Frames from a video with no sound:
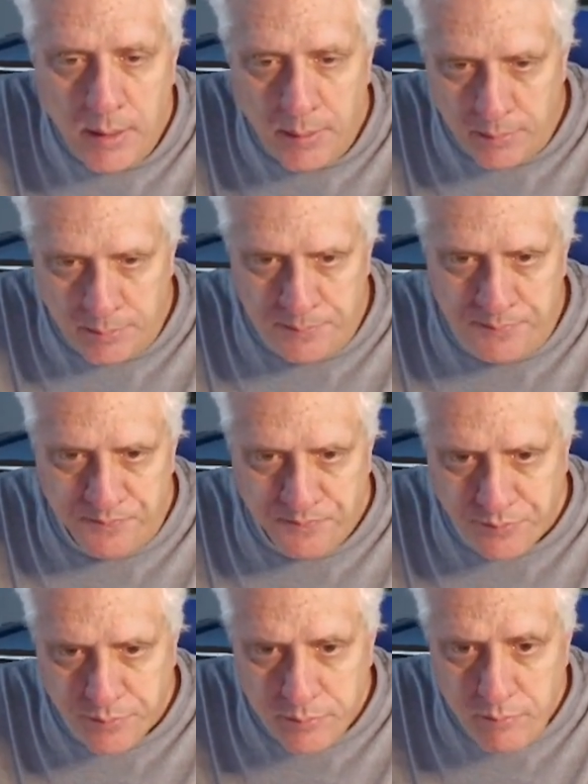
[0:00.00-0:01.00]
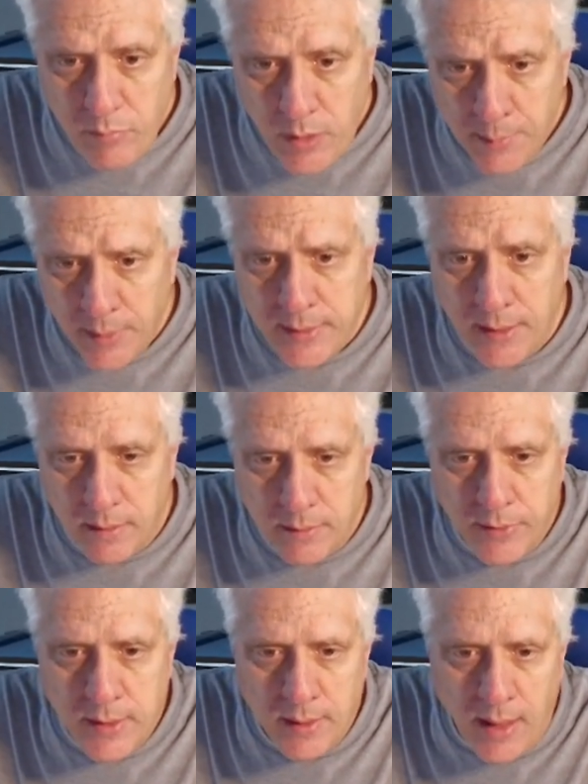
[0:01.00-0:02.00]
But the
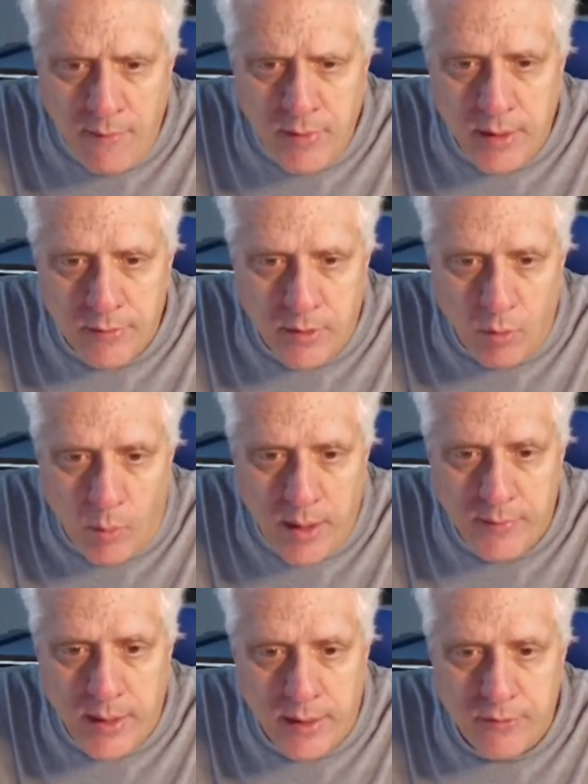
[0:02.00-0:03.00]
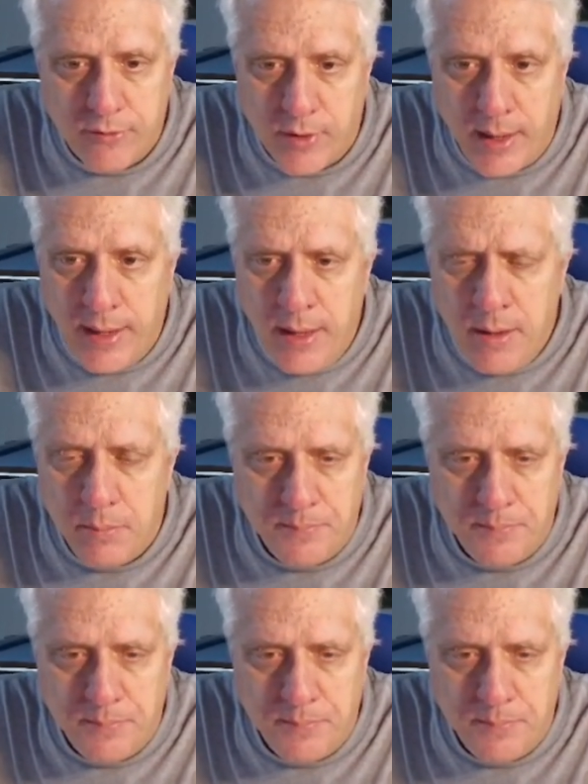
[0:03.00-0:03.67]
11 is in the way of getting straight in.